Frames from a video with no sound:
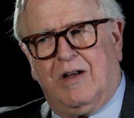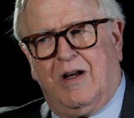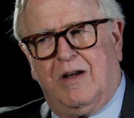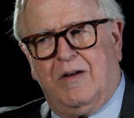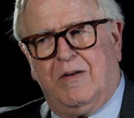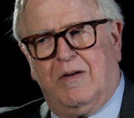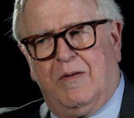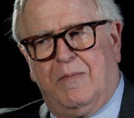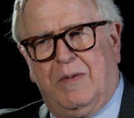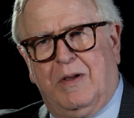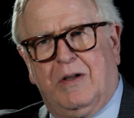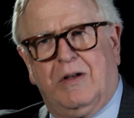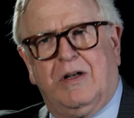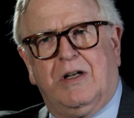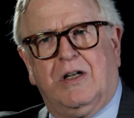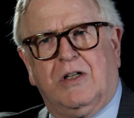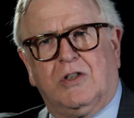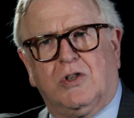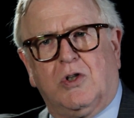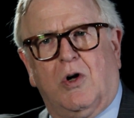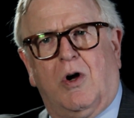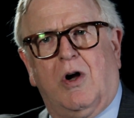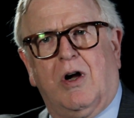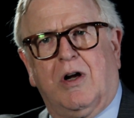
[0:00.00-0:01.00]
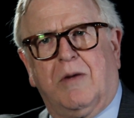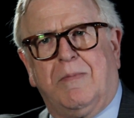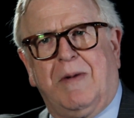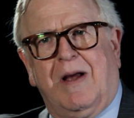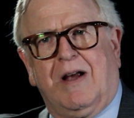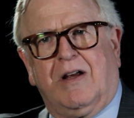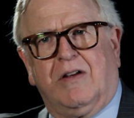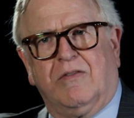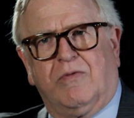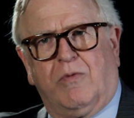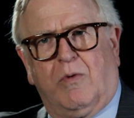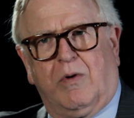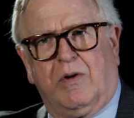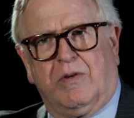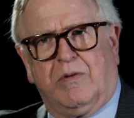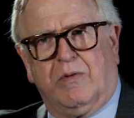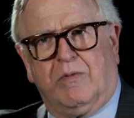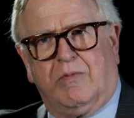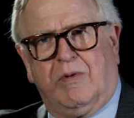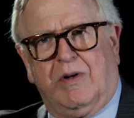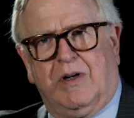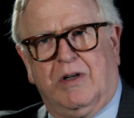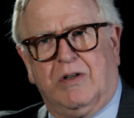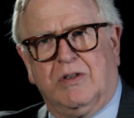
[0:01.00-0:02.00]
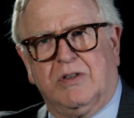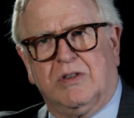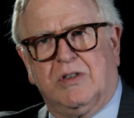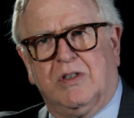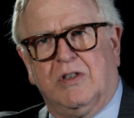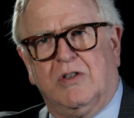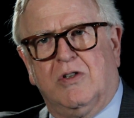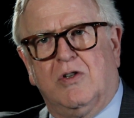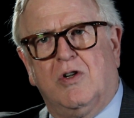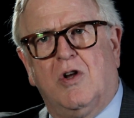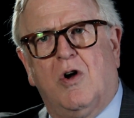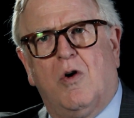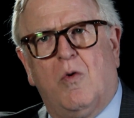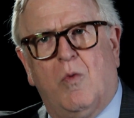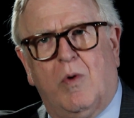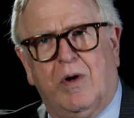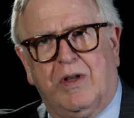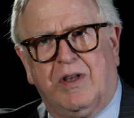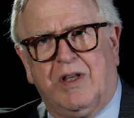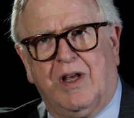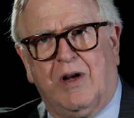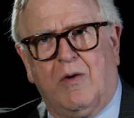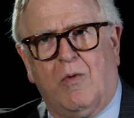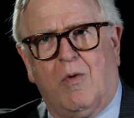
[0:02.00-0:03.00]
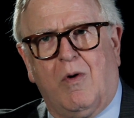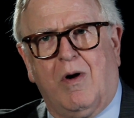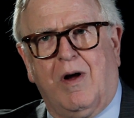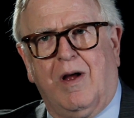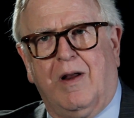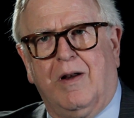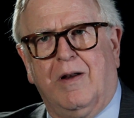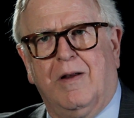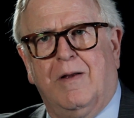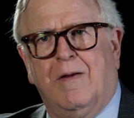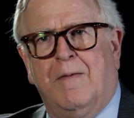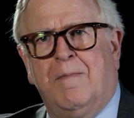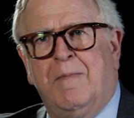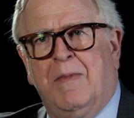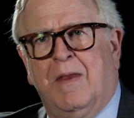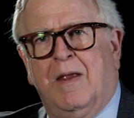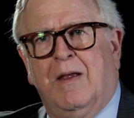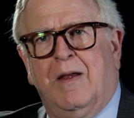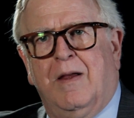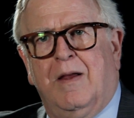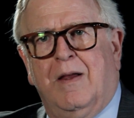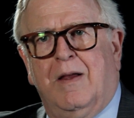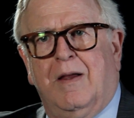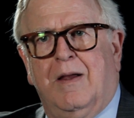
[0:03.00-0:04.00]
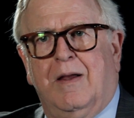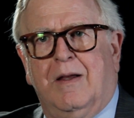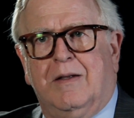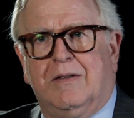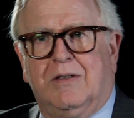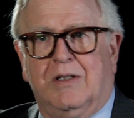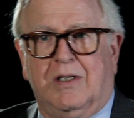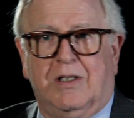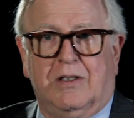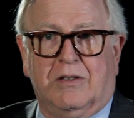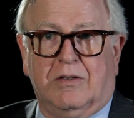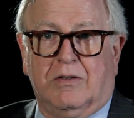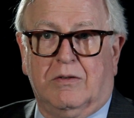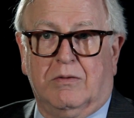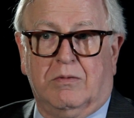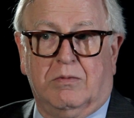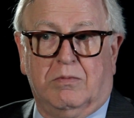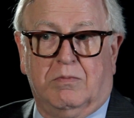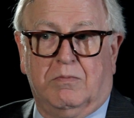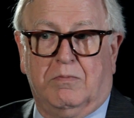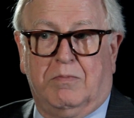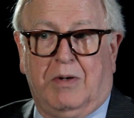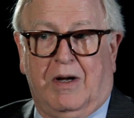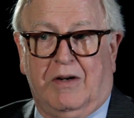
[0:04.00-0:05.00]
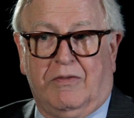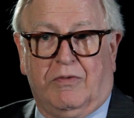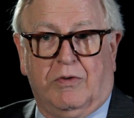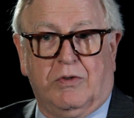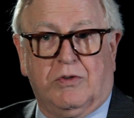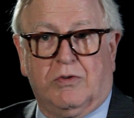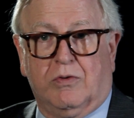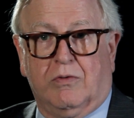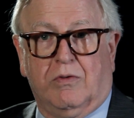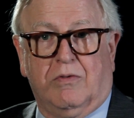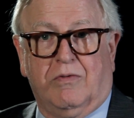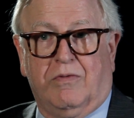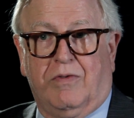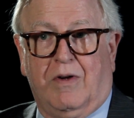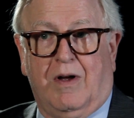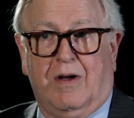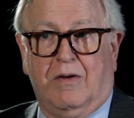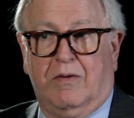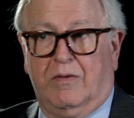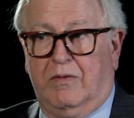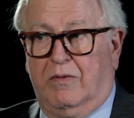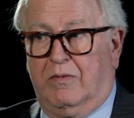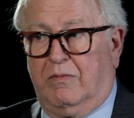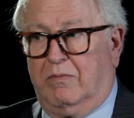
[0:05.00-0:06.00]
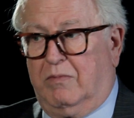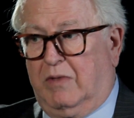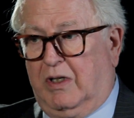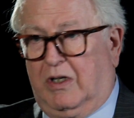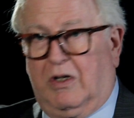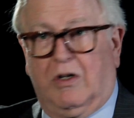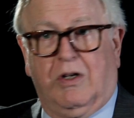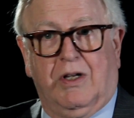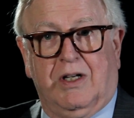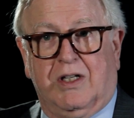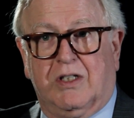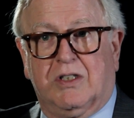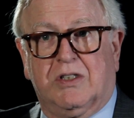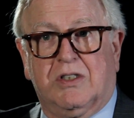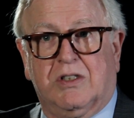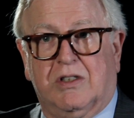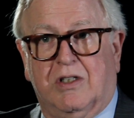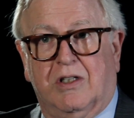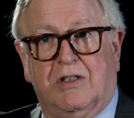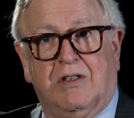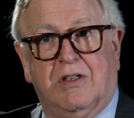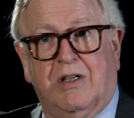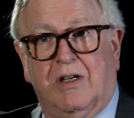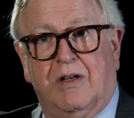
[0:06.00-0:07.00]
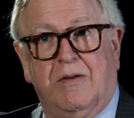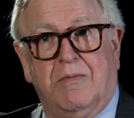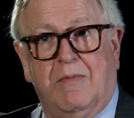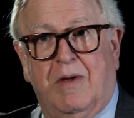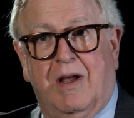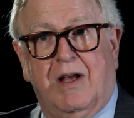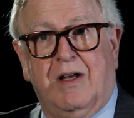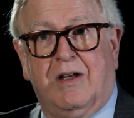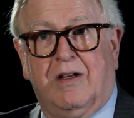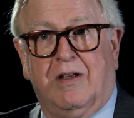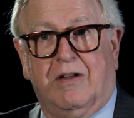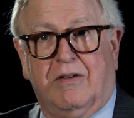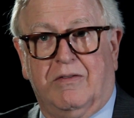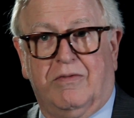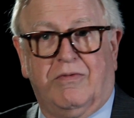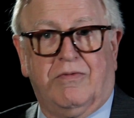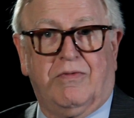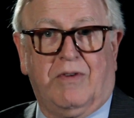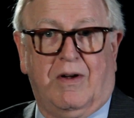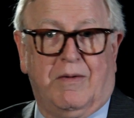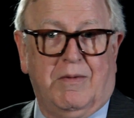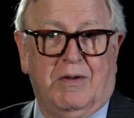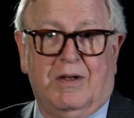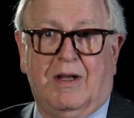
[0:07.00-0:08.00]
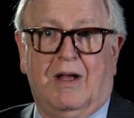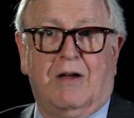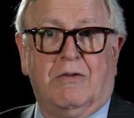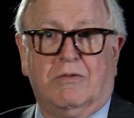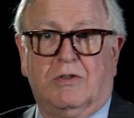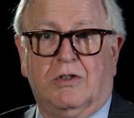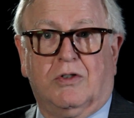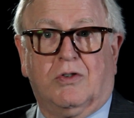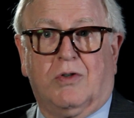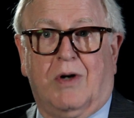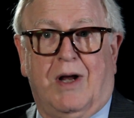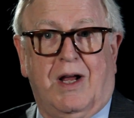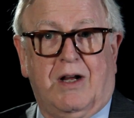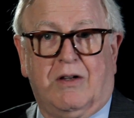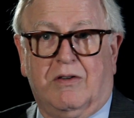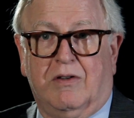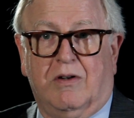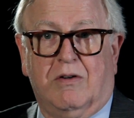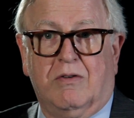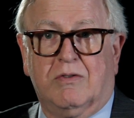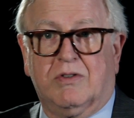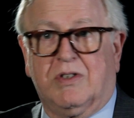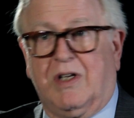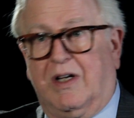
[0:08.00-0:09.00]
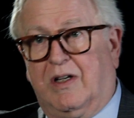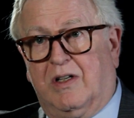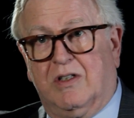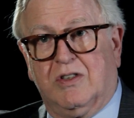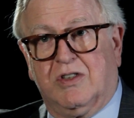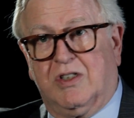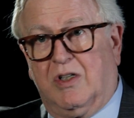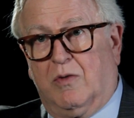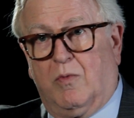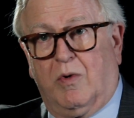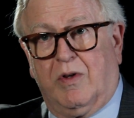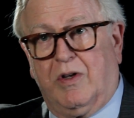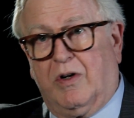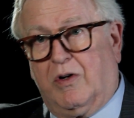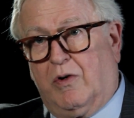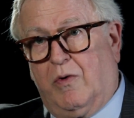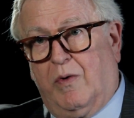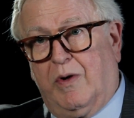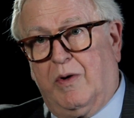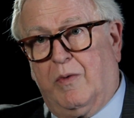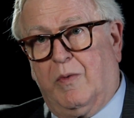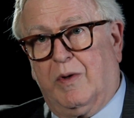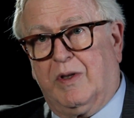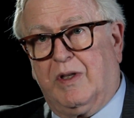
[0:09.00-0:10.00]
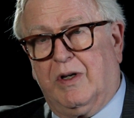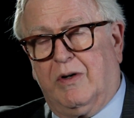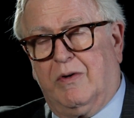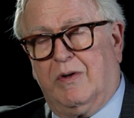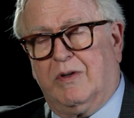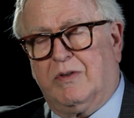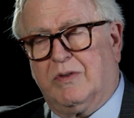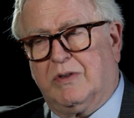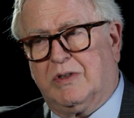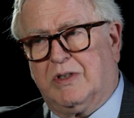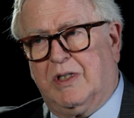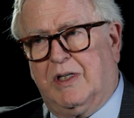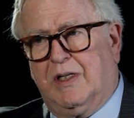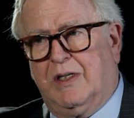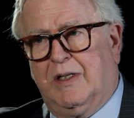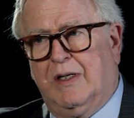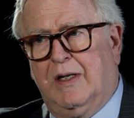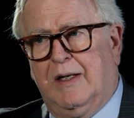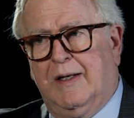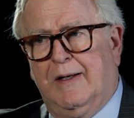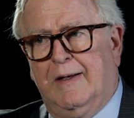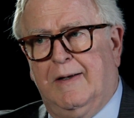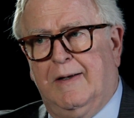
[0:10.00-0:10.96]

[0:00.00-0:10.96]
ability to talk back and forth with readers, to know what they want, to either by virtue of the clicks that they make, and if I'm allowed to track those, I can see where they're going and what they're interested in,